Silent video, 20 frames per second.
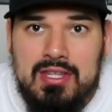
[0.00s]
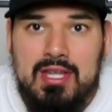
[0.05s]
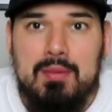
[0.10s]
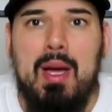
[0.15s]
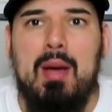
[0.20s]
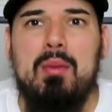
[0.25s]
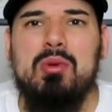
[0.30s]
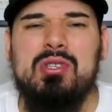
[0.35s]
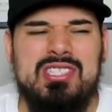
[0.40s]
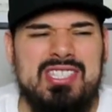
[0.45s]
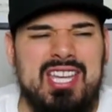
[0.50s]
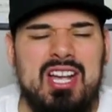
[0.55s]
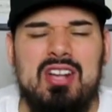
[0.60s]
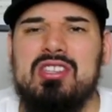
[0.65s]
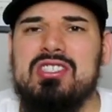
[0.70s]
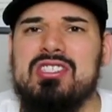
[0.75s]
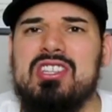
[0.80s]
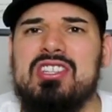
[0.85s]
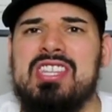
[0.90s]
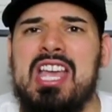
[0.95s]
The Bible
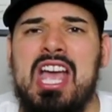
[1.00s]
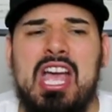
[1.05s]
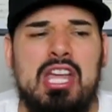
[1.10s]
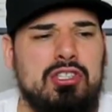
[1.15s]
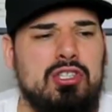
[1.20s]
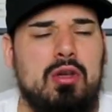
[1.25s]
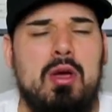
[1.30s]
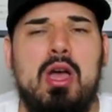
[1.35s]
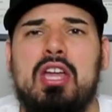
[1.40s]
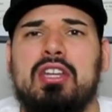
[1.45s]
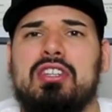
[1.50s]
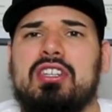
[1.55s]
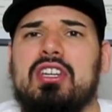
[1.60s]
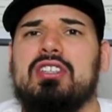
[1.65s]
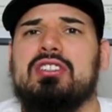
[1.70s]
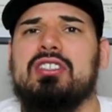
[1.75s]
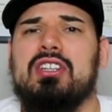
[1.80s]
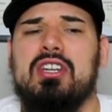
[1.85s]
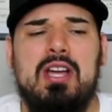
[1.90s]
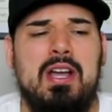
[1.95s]
tells us
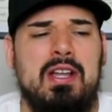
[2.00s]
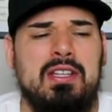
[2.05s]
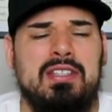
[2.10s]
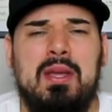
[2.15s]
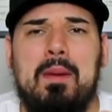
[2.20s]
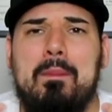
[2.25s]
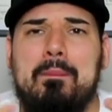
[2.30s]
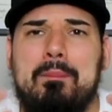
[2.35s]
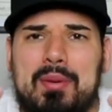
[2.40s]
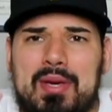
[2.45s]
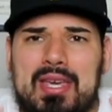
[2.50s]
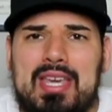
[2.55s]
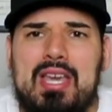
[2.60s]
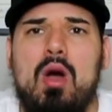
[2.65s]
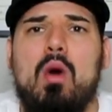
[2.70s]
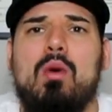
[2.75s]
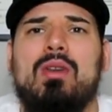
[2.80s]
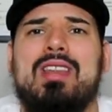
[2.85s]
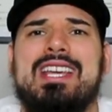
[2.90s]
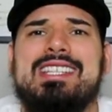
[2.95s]
to be
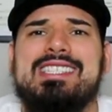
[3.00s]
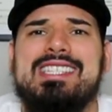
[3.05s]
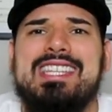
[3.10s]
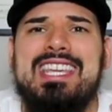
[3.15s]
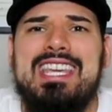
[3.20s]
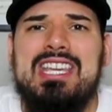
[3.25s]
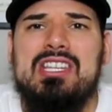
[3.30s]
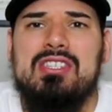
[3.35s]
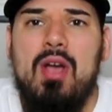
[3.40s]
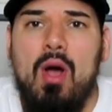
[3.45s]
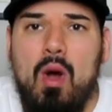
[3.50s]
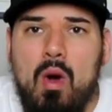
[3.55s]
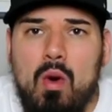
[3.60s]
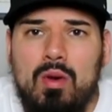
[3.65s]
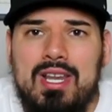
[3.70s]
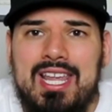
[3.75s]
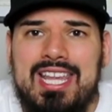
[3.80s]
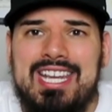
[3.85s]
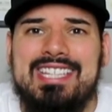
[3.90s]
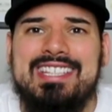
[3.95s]
holy as he is
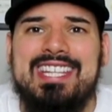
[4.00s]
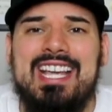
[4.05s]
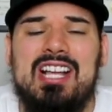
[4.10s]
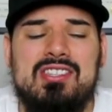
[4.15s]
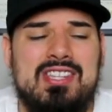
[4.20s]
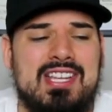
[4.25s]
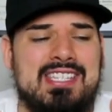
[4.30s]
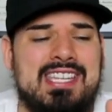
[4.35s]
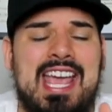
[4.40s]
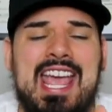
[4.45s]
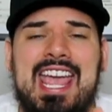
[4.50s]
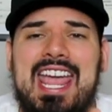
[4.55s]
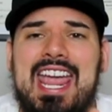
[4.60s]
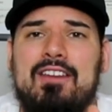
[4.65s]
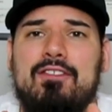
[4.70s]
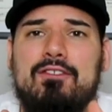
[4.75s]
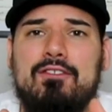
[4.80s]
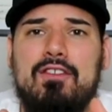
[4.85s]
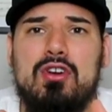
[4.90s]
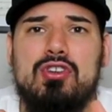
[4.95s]
holy. And it tells us in
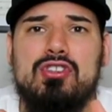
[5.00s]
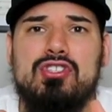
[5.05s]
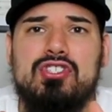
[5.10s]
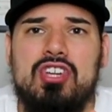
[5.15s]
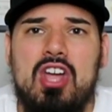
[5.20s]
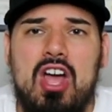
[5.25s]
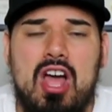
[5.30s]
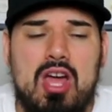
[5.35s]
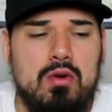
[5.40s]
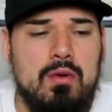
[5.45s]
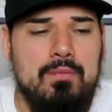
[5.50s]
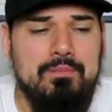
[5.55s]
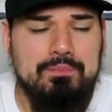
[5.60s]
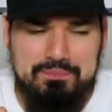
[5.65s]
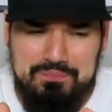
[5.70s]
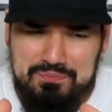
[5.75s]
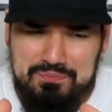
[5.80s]
1 John,